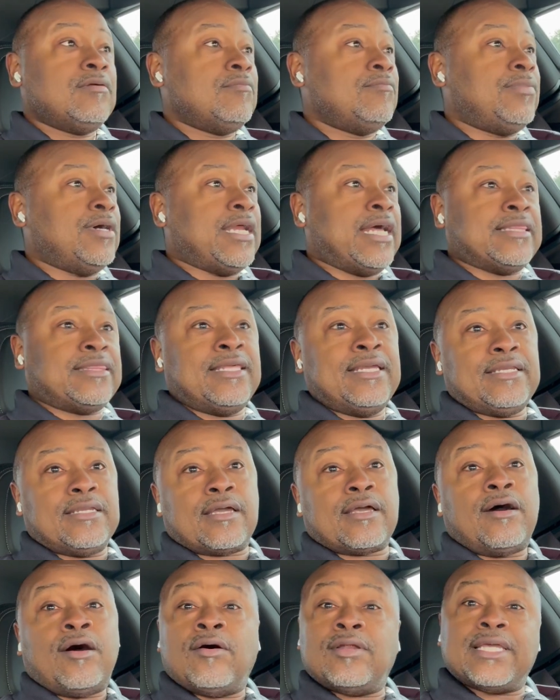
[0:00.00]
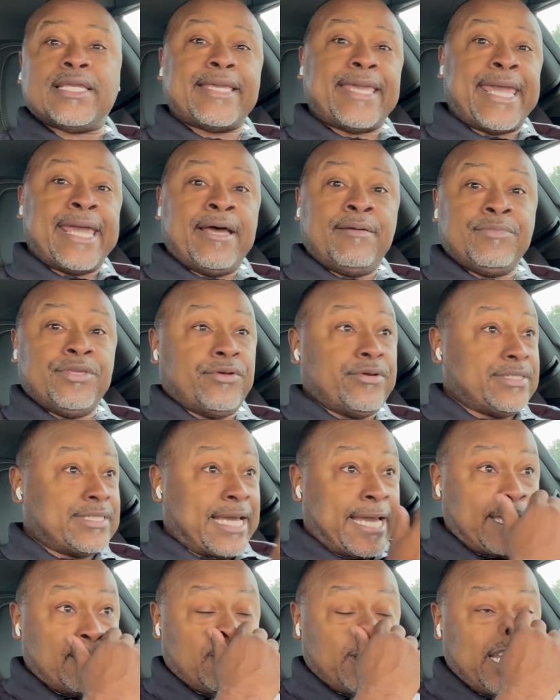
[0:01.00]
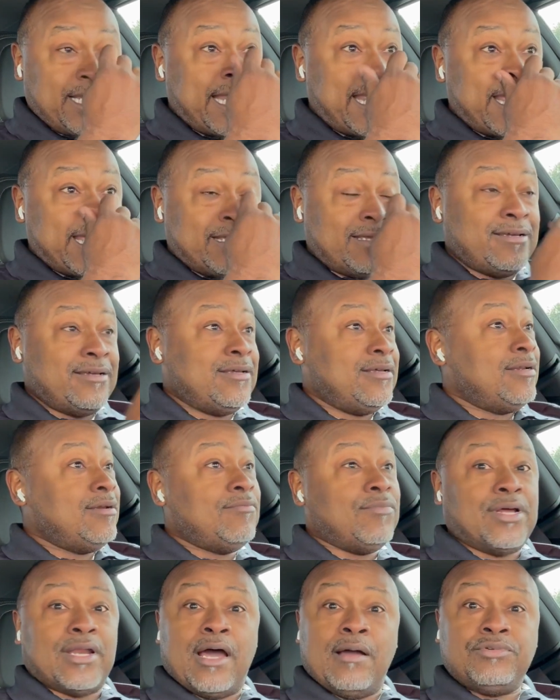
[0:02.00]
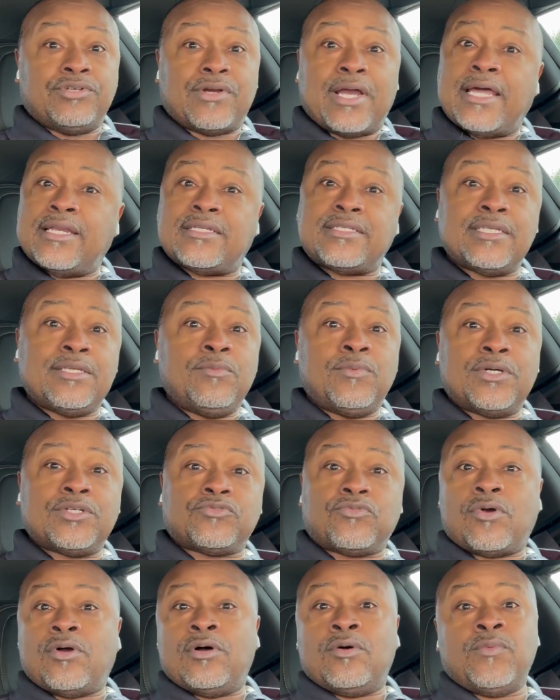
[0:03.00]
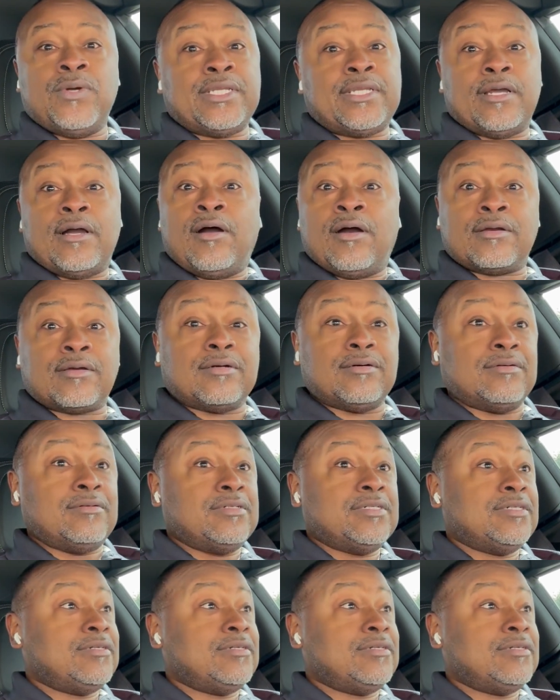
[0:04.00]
But I think to call it cap, you're entitled to that. But I'm trying to see what's wrong with the article.